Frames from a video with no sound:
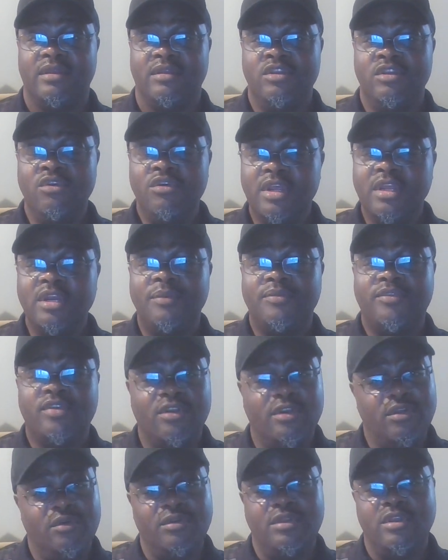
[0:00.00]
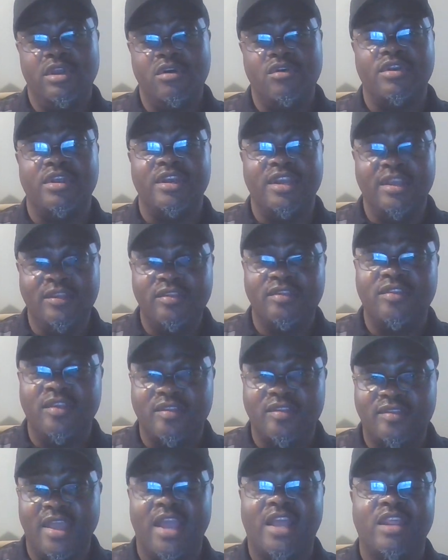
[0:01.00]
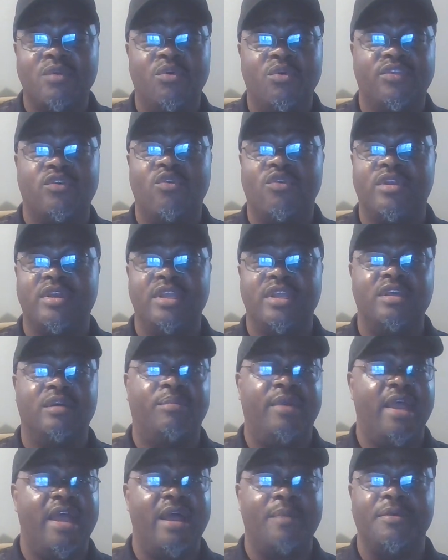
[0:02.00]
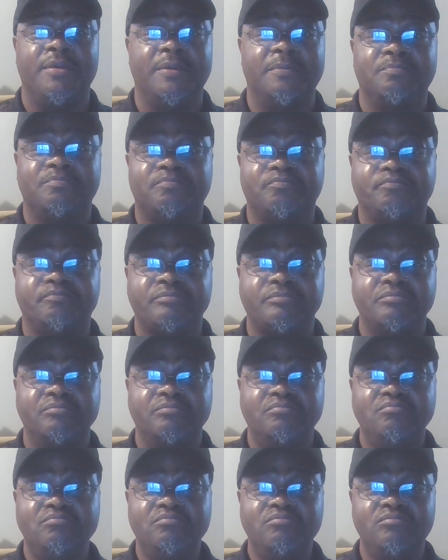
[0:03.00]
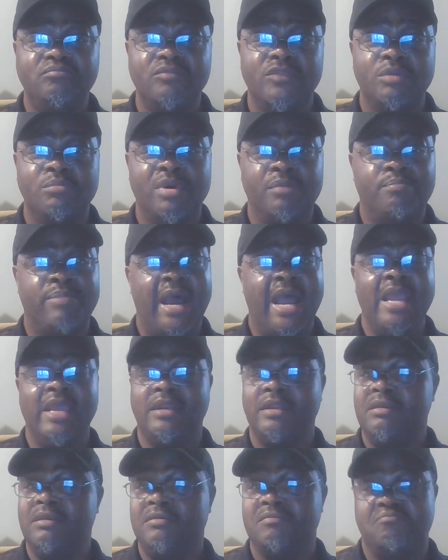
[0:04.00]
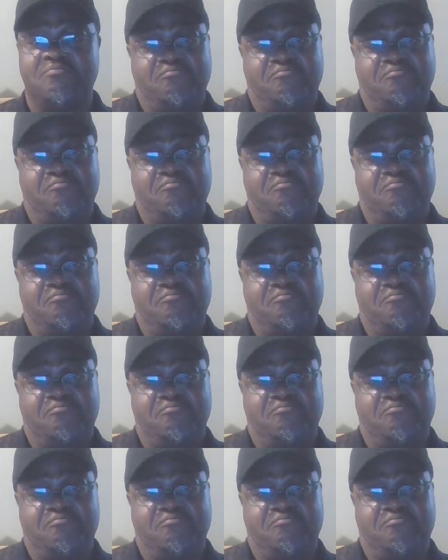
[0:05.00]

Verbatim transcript: you're going to end up turning on your own. And this is exactly what's going to end up happening. But Biden,